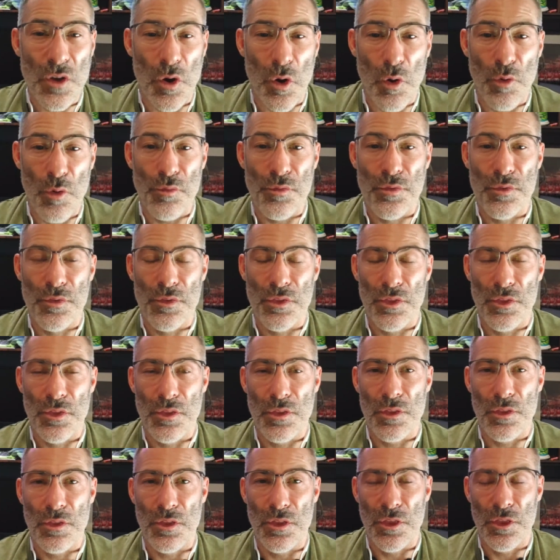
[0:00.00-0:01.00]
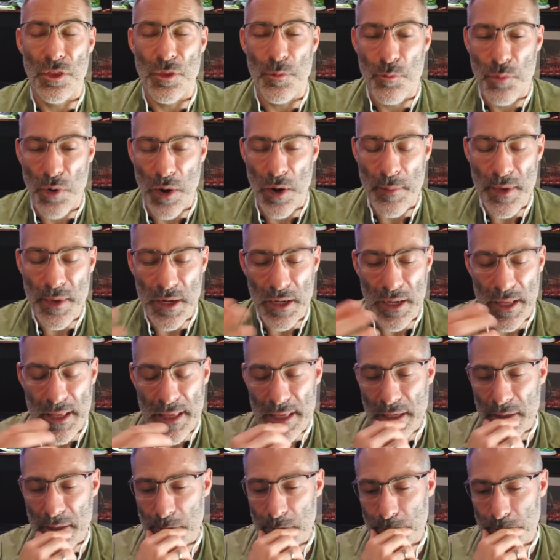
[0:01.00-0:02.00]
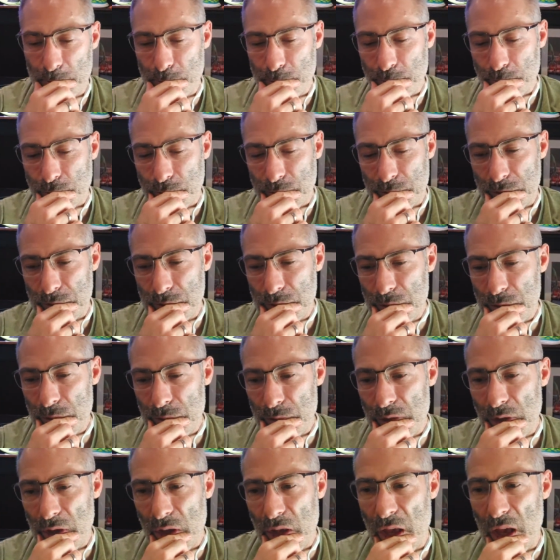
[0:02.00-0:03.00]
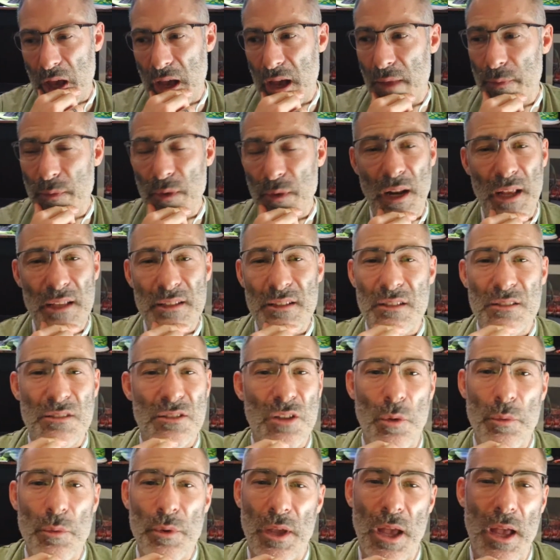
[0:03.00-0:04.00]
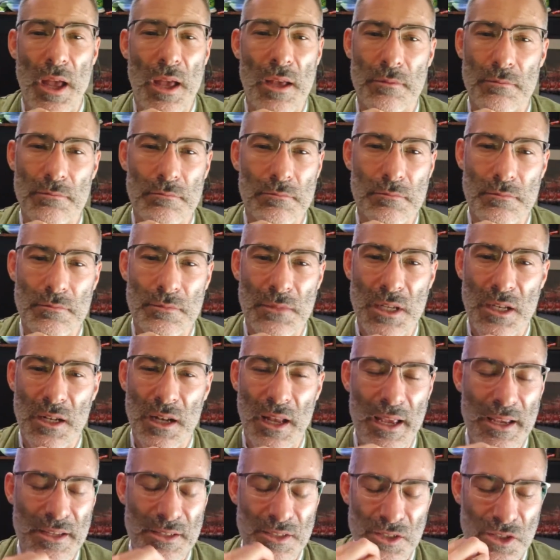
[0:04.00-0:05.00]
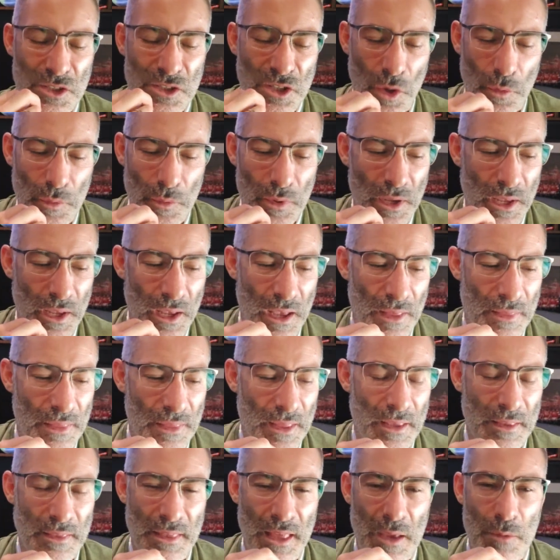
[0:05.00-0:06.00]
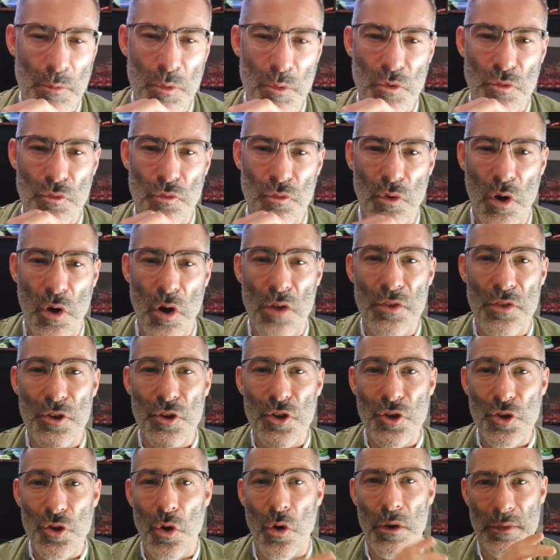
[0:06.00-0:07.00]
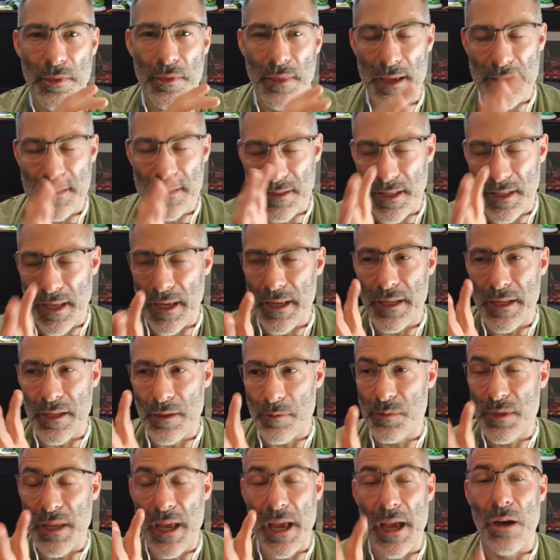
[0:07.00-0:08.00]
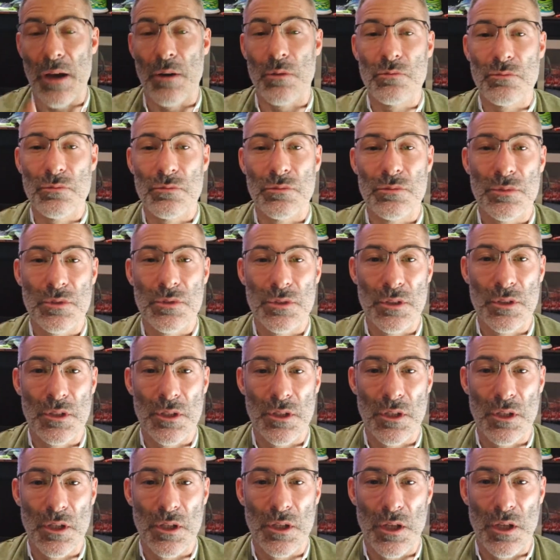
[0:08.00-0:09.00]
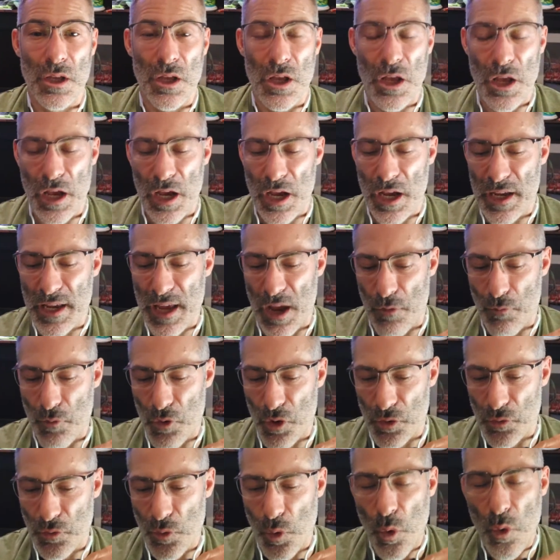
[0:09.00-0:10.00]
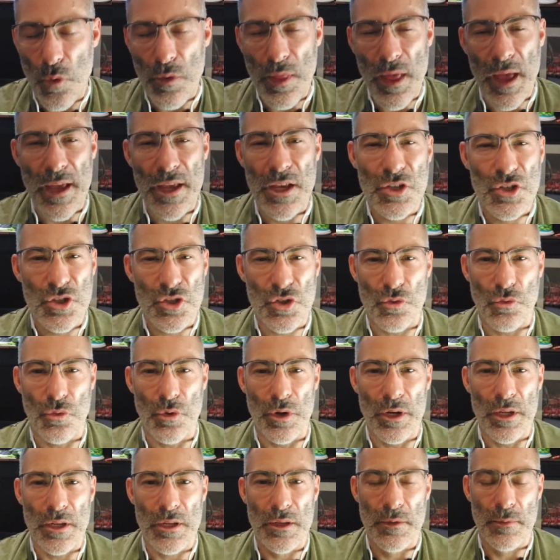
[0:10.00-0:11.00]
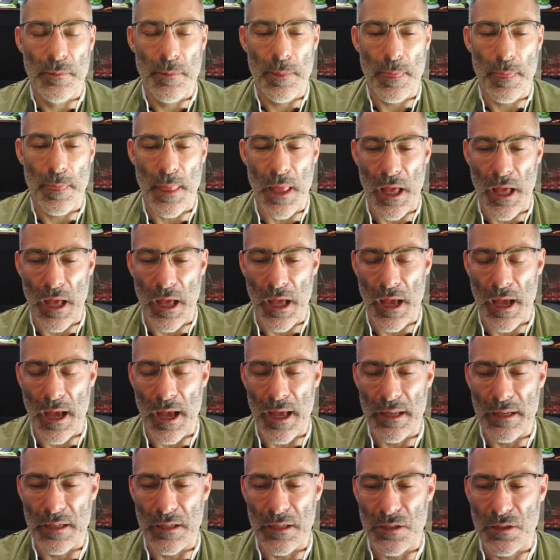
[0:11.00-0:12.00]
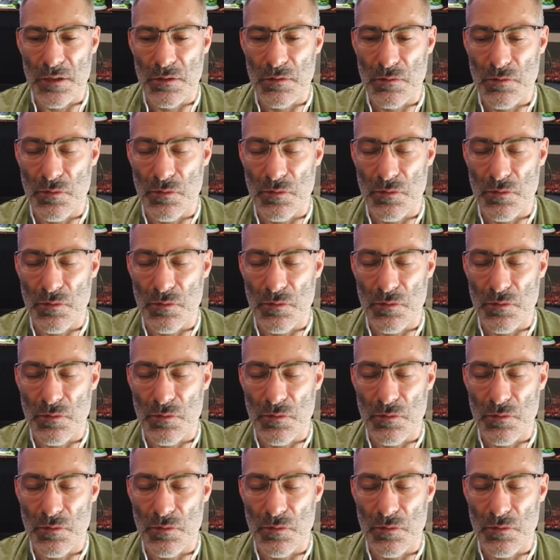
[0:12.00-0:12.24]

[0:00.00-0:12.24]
of the Premier League, and the Glazers don't care. The Glazers don't care. They would rather knock that stadium down, get rid of all that history, and